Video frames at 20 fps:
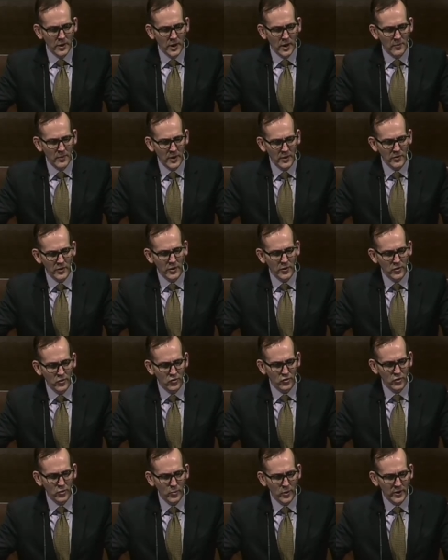Now, among
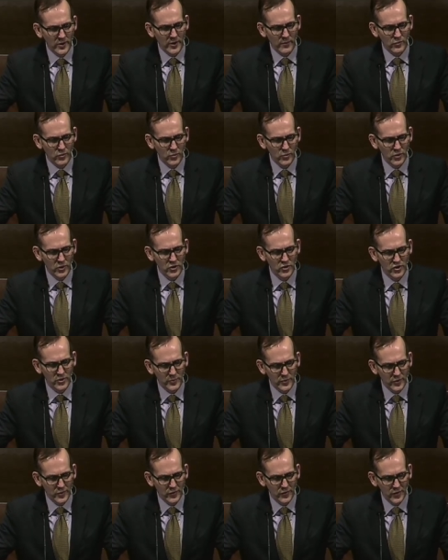those who went up to
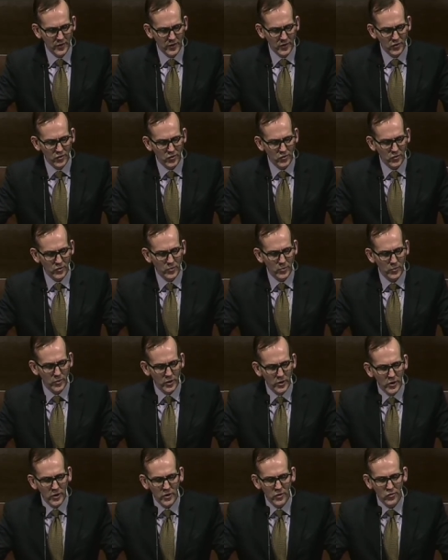worship at the feast
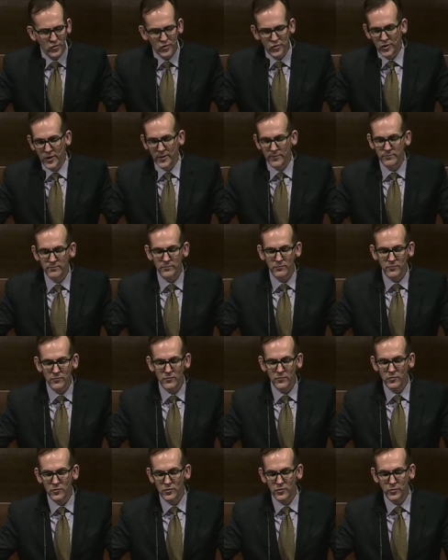were some
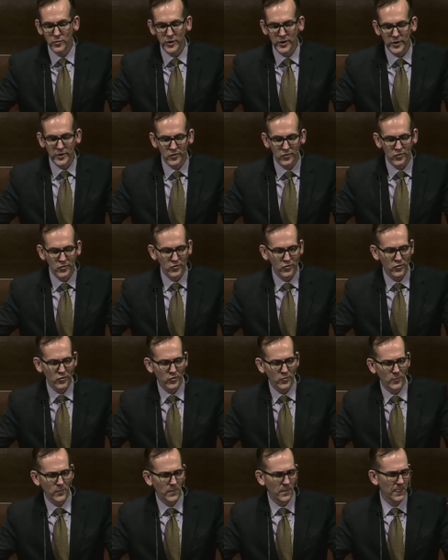
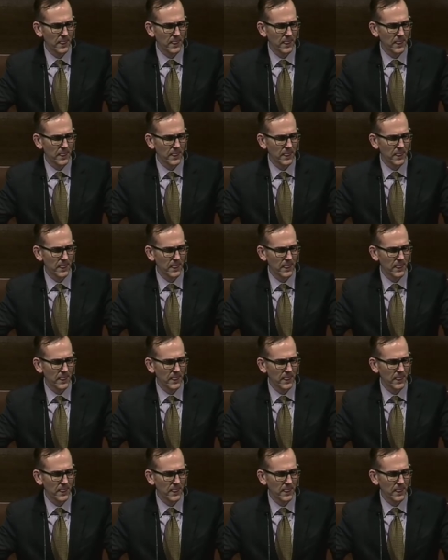Greeks.